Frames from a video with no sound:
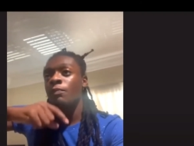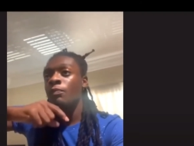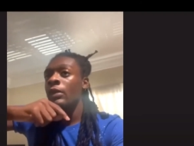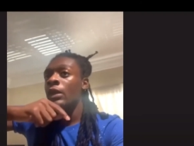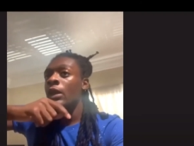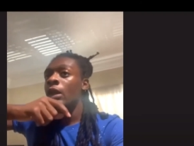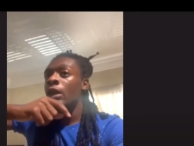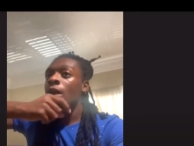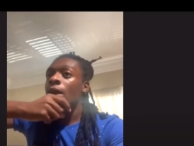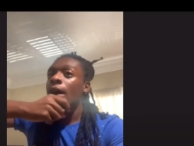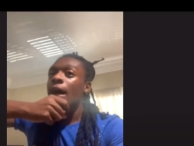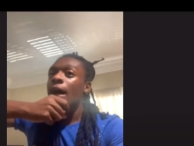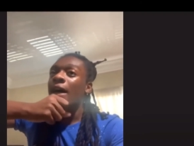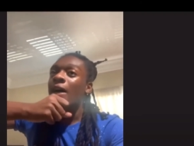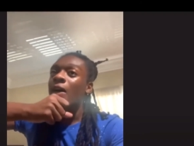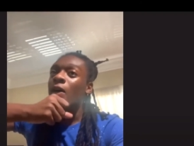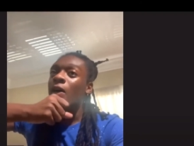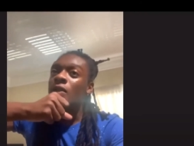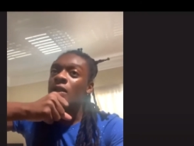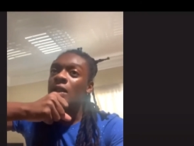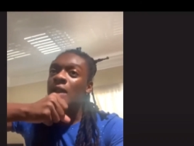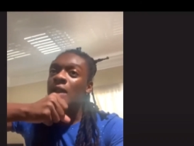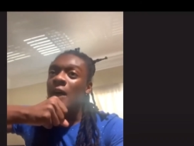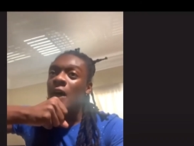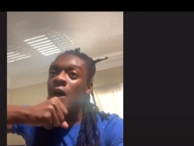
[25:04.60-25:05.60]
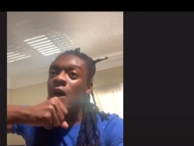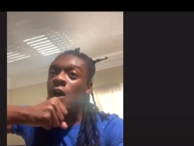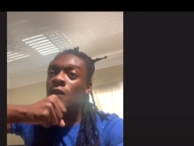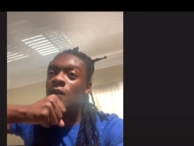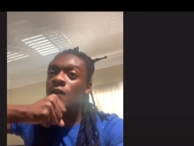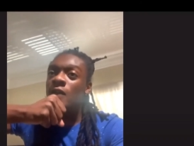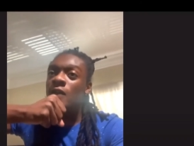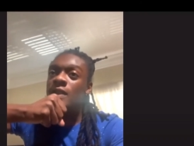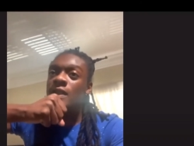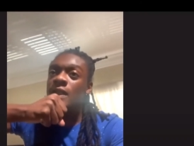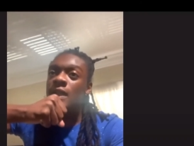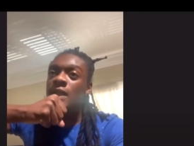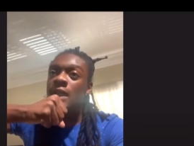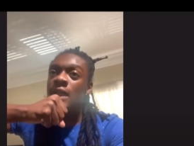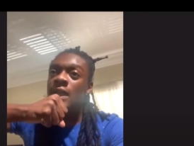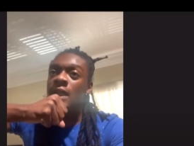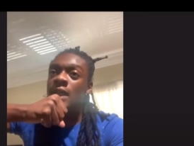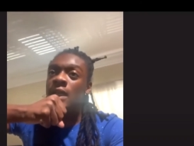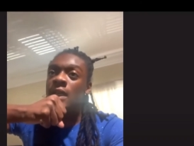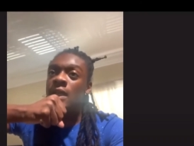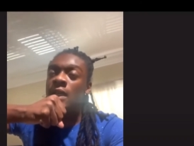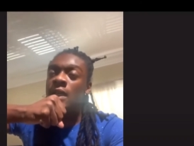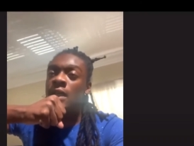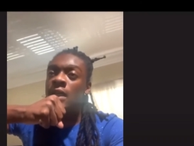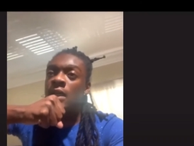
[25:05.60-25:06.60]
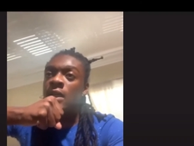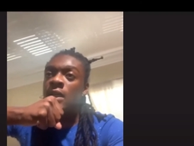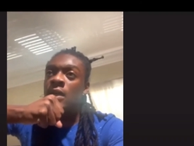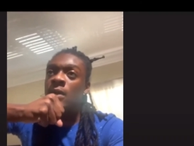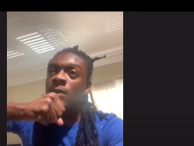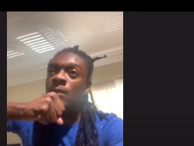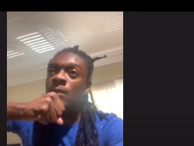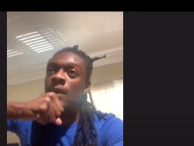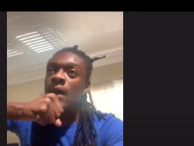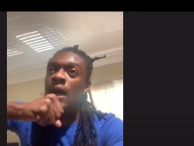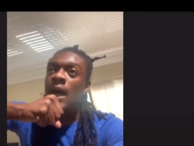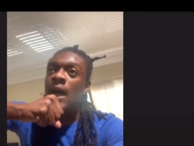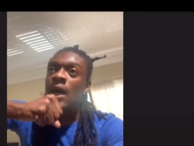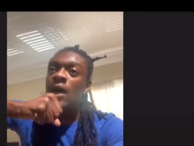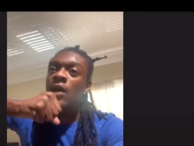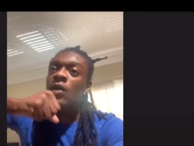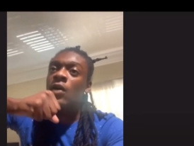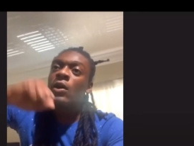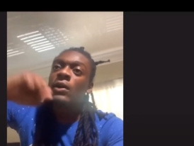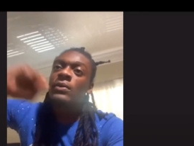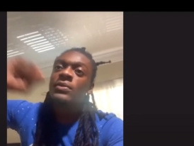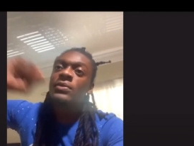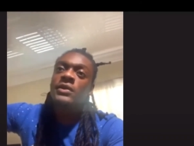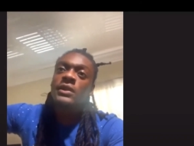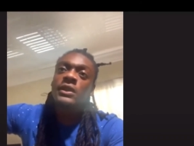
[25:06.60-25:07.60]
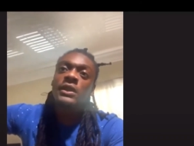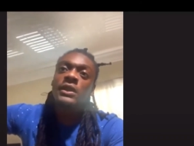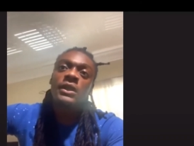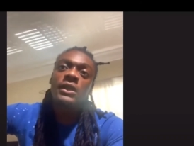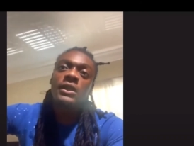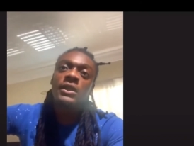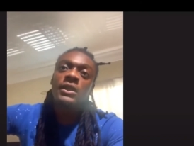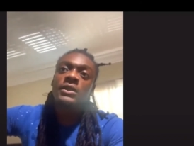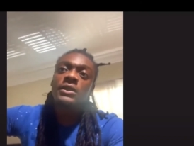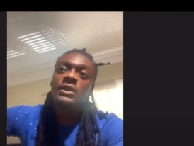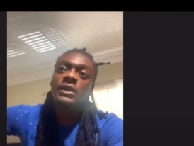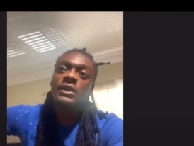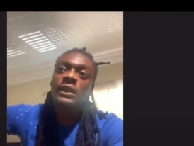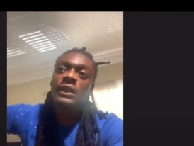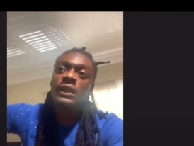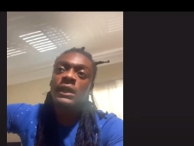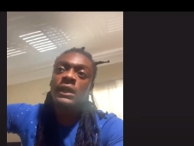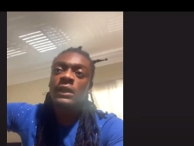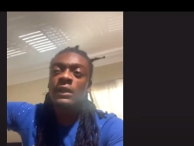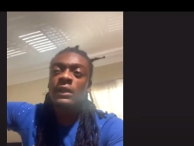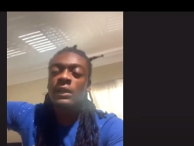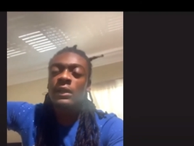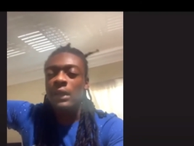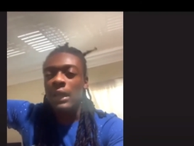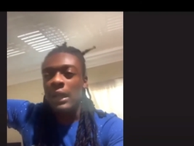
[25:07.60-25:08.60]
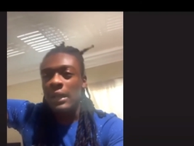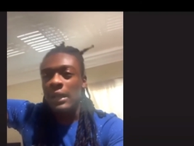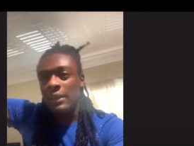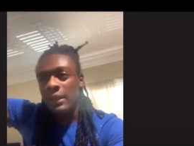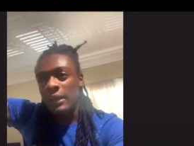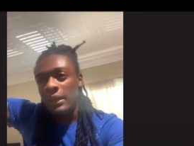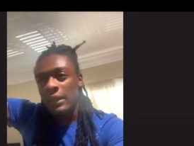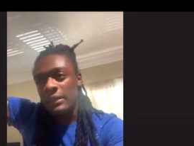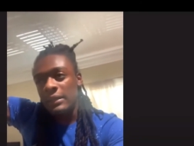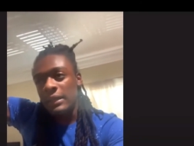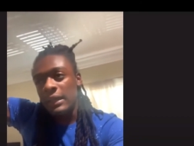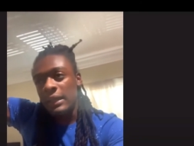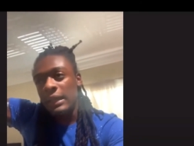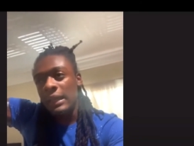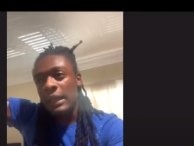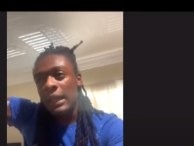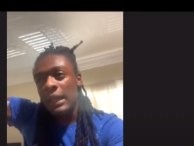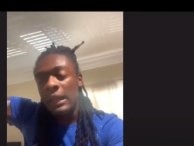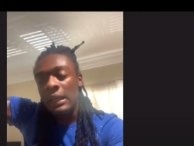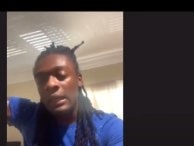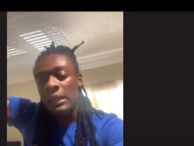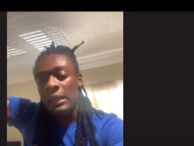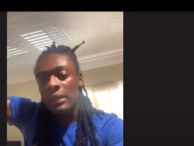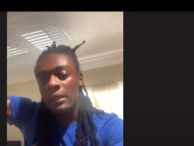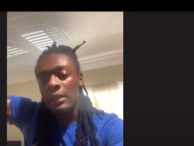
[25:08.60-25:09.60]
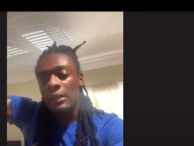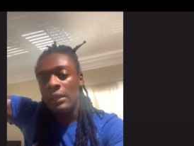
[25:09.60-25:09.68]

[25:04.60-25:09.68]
I go to the office and I go upstairs, and then I think it's a lady